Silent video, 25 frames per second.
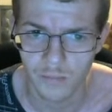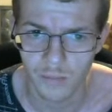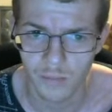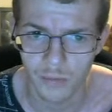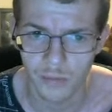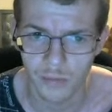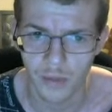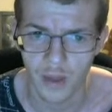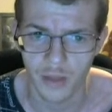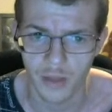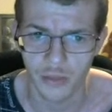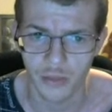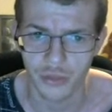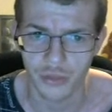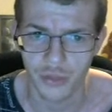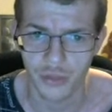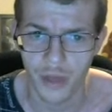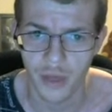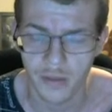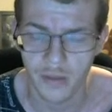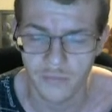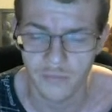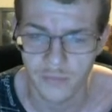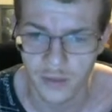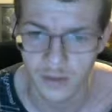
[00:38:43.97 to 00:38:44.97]
That's
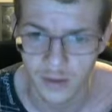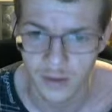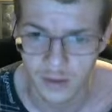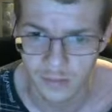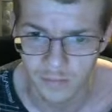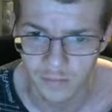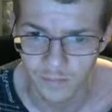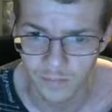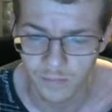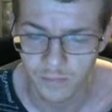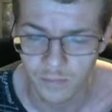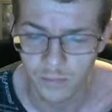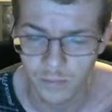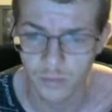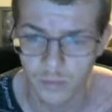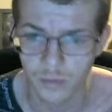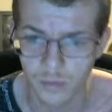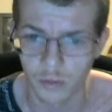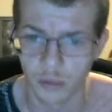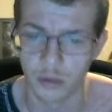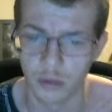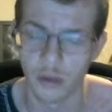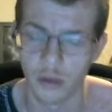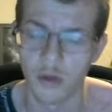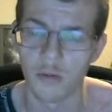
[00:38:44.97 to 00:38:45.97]
slightly
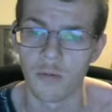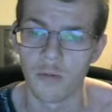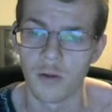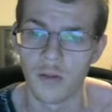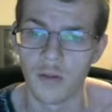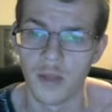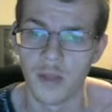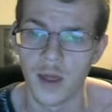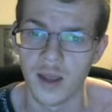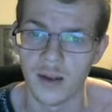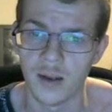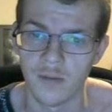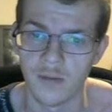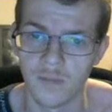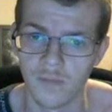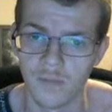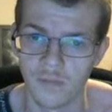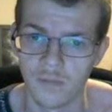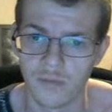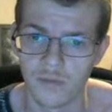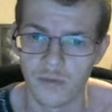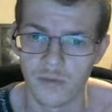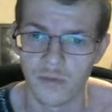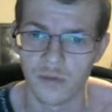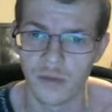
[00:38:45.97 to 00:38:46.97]
lower than
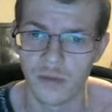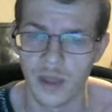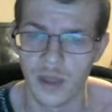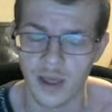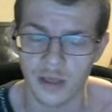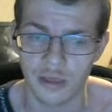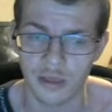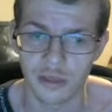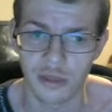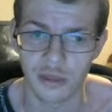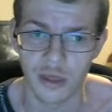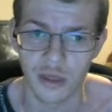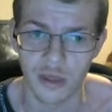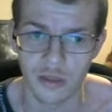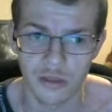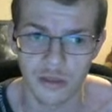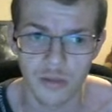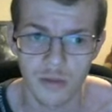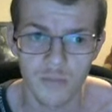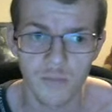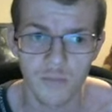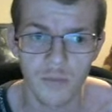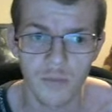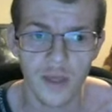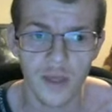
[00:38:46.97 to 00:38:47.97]
last season,
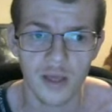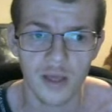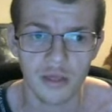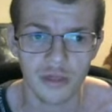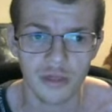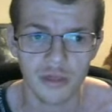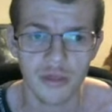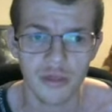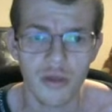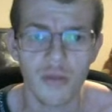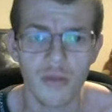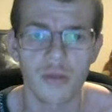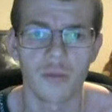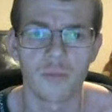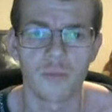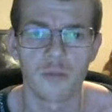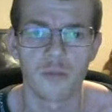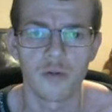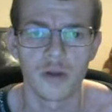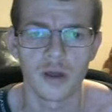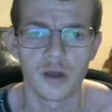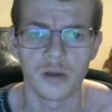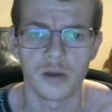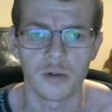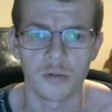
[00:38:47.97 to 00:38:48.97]
but that's still a
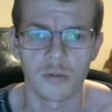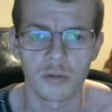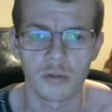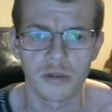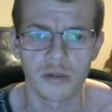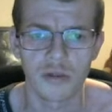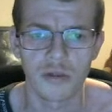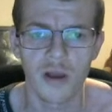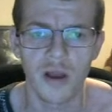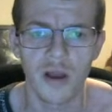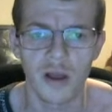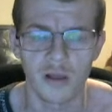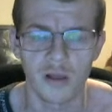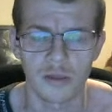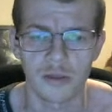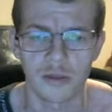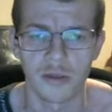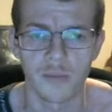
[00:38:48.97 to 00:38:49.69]
pretty good start.